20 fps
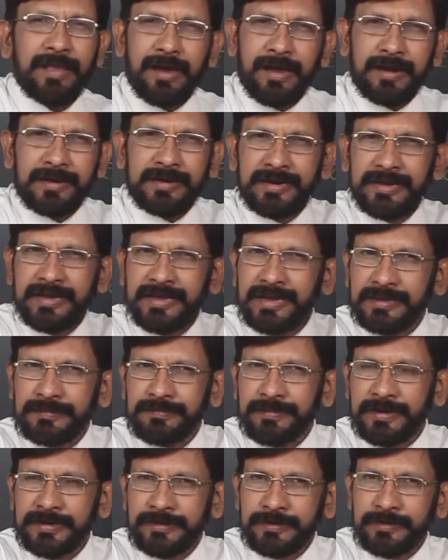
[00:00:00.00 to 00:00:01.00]
Already
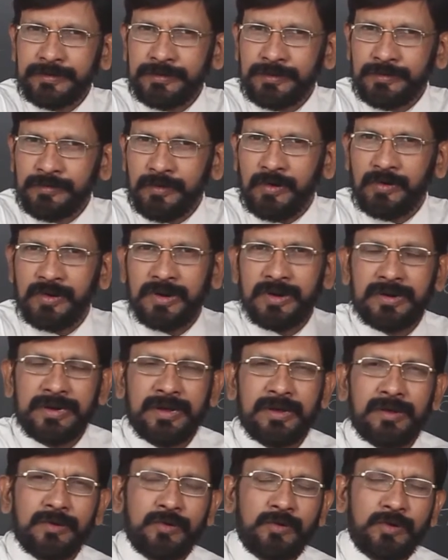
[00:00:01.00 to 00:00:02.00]
explained to you
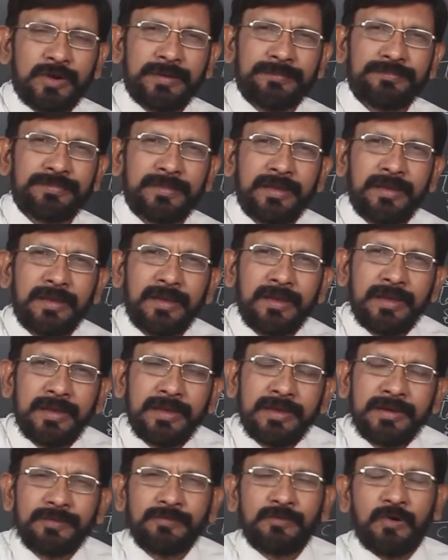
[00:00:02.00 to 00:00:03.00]
overloading.
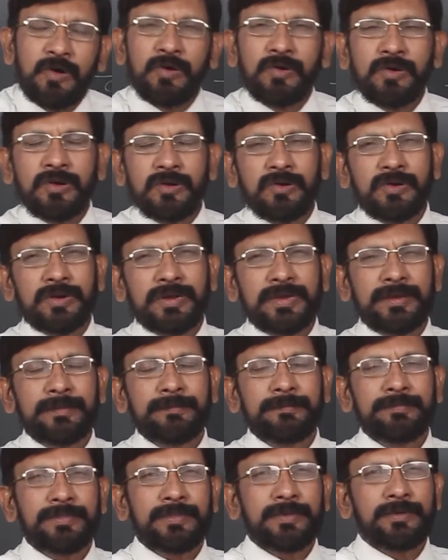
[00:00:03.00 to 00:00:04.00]
In
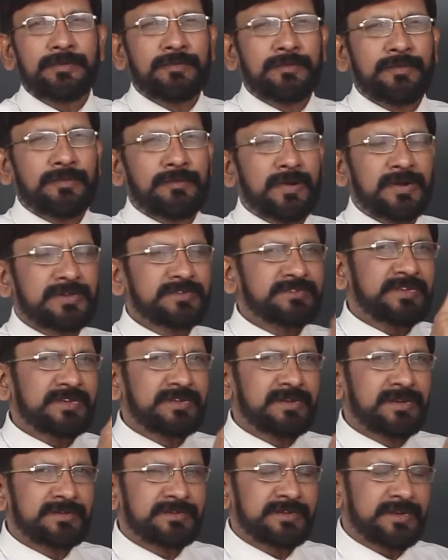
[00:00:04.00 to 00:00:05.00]
overloading, what is
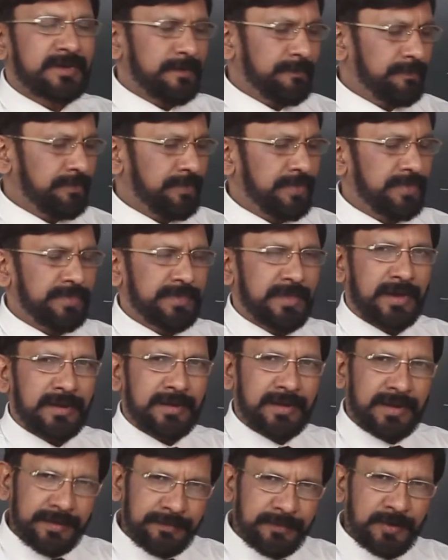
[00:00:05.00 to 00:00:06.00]
signature? The
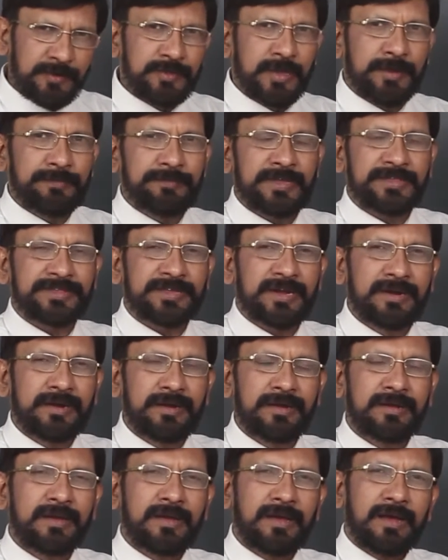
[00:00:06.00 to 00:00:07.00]
name of the method
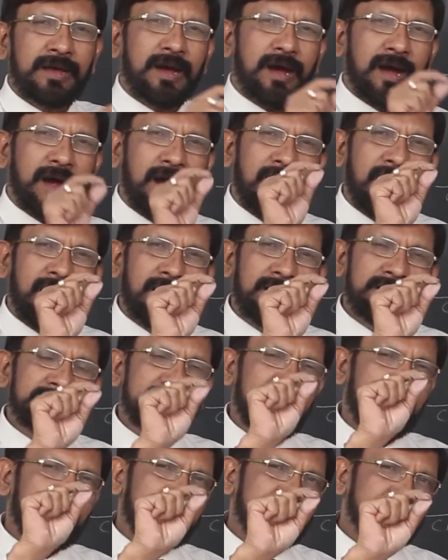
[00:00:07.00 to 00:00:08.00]
and
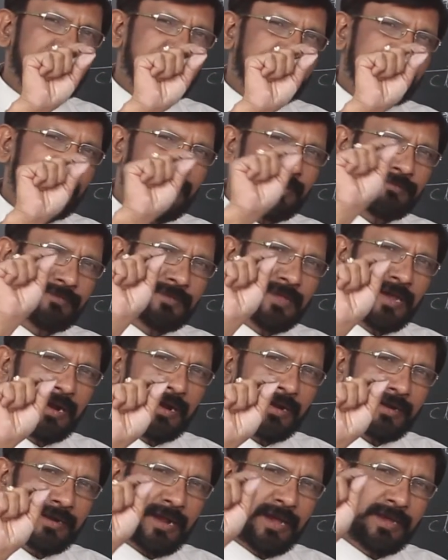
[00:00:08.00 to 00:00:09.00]
the list of
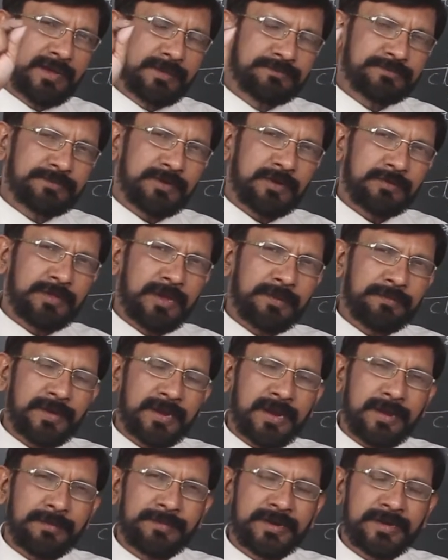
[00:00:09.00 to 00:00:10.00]
the types of the
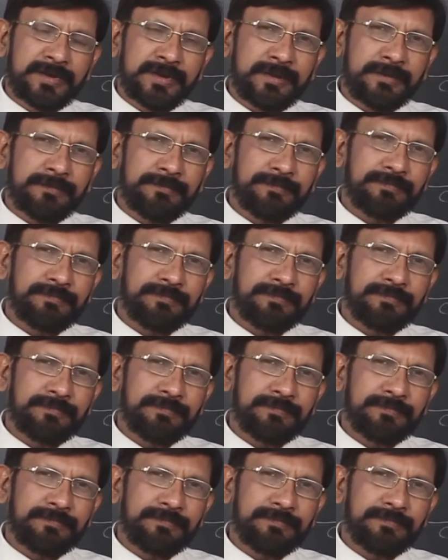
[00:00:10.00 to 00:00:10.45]
parameter.